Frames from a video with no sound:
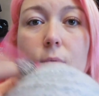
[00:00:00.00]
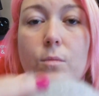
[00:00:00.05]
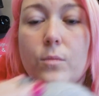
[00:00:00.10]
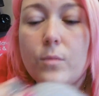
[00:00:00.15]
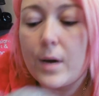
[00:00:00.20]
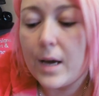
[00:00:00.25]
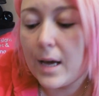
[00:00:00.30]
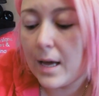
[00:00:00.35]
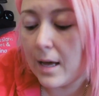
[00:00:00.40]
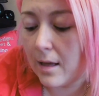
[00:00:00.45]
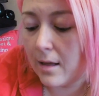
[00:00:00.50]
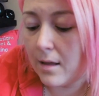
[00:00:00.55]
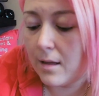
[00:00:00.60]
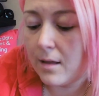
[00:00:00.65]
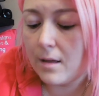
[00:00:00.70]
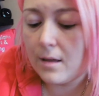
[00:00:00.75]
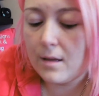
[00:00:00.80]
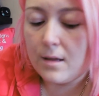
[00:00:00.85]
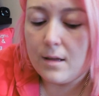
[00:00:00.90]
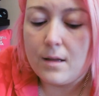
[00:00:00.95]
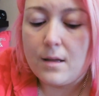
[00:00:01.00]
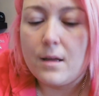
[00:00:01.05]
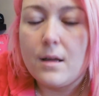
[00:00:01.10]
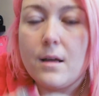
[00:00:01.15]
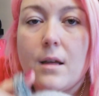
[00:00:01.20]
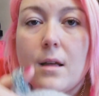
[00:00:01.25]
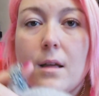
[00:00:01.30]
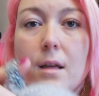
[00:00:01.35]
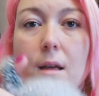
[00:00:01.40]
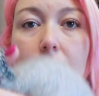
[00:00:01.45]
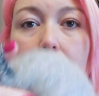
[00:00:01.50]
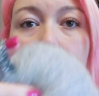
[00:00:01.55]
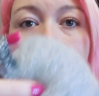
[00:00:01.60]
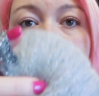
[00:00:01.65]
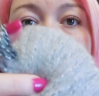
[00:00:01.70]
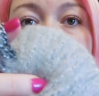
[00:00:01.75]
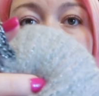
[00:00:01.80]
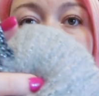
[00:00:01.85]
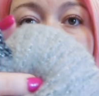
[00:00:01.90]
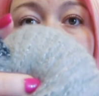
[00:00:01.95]
where
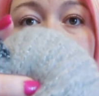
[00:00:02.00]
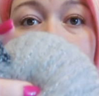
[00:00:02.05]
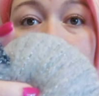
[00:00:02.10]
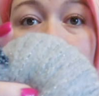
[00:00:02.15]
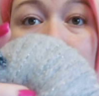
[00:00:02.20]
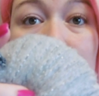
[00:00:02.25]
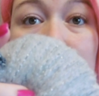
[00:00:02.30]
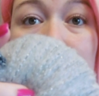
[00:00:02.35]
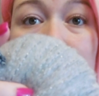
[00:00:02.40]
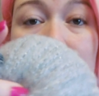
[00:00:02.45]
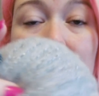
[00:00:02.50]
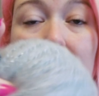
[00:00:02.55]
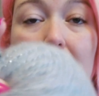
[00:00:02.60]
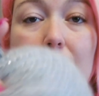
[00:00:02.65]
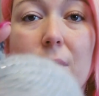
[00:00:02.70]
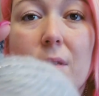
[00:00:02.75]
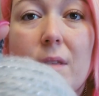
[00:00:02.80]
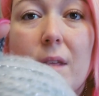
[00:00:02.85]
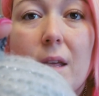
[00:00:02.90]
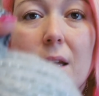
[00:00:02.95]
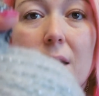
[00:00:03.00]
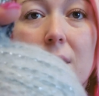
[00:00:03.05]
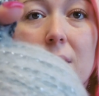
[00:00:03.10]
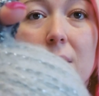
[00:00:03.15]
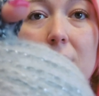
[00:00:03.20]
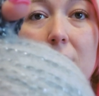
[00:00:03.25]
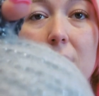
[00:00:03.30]
it's done the same thing.